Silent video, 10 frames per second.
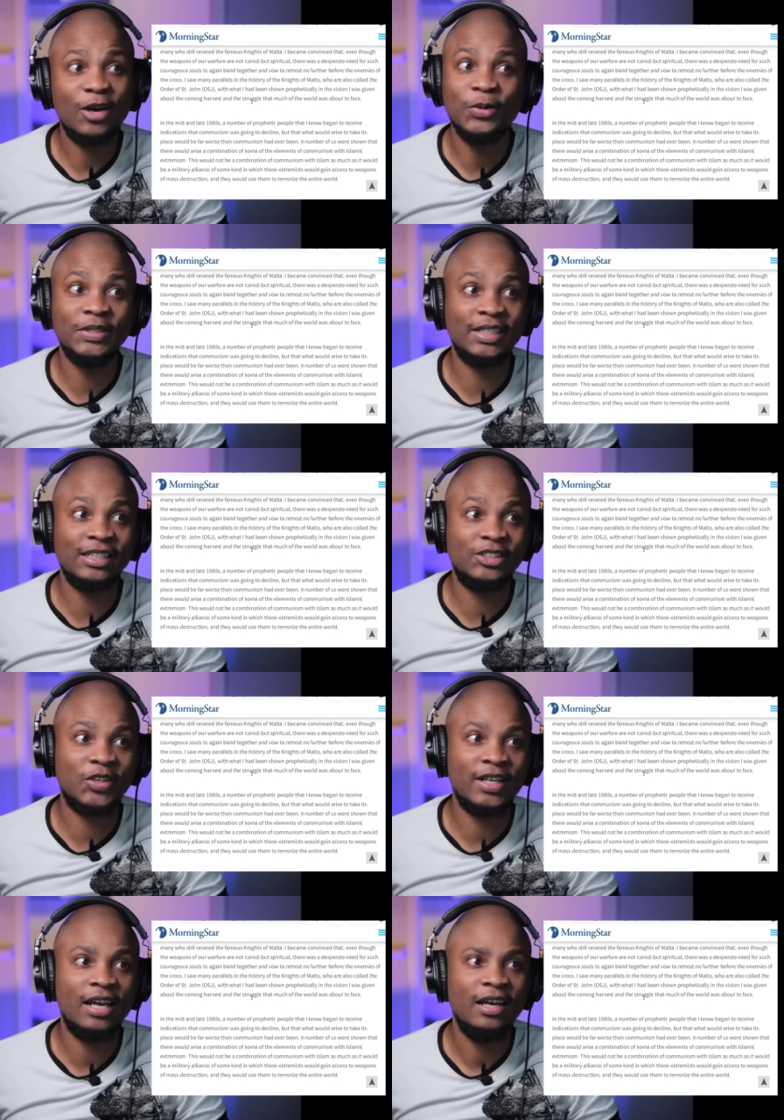now, who's Rick
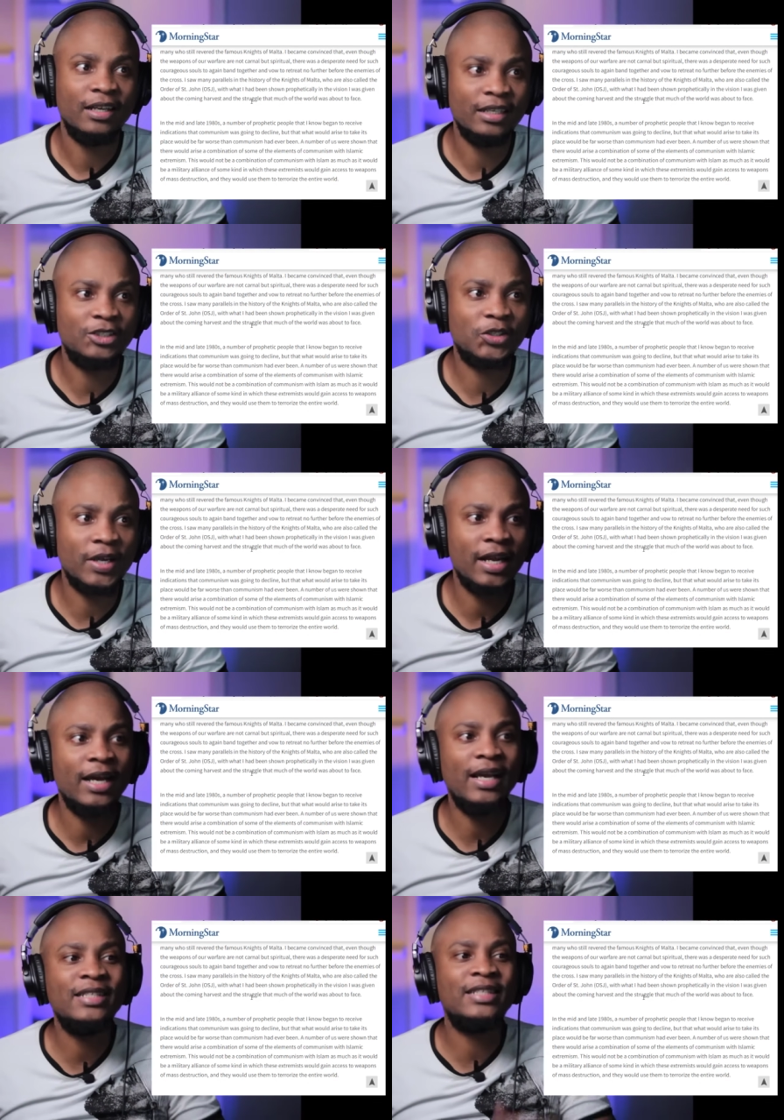Joyner? Rick Joyner
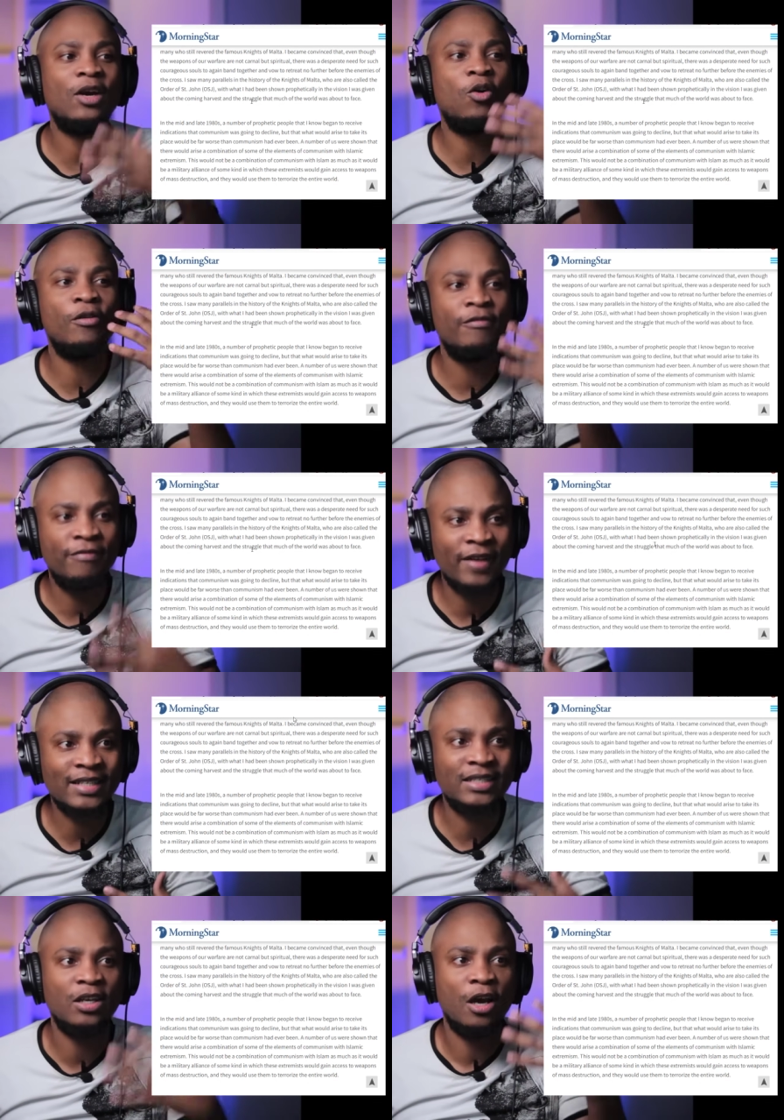is a
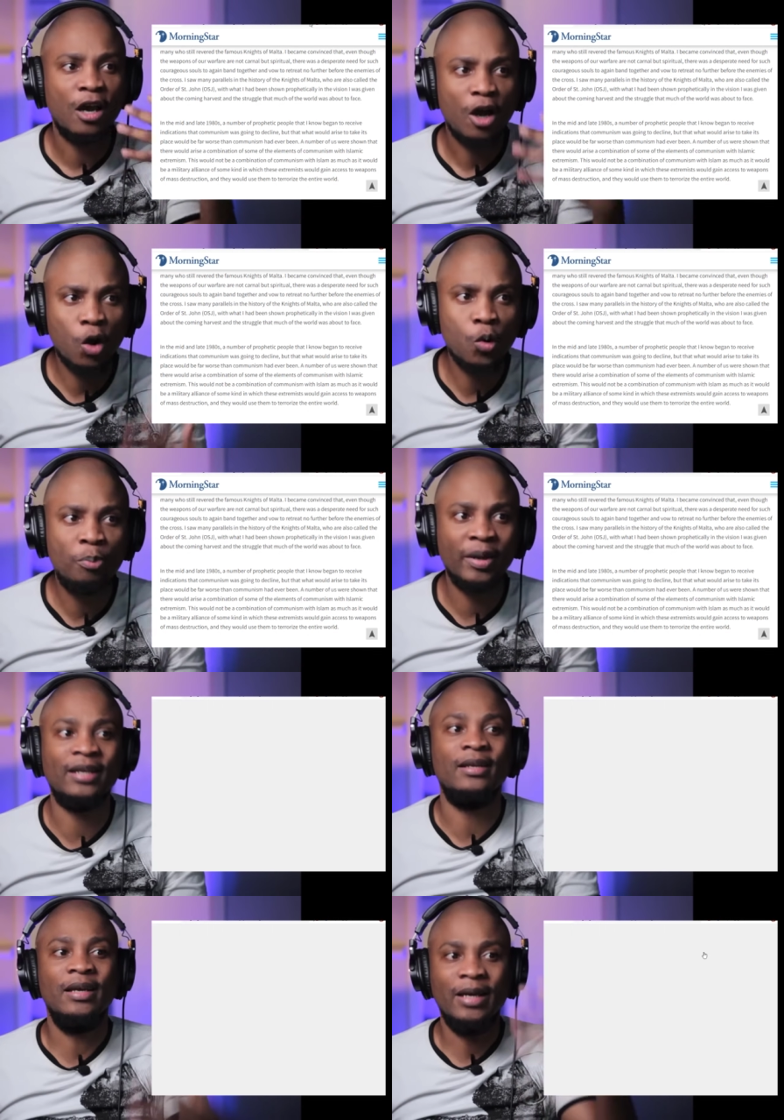confessed open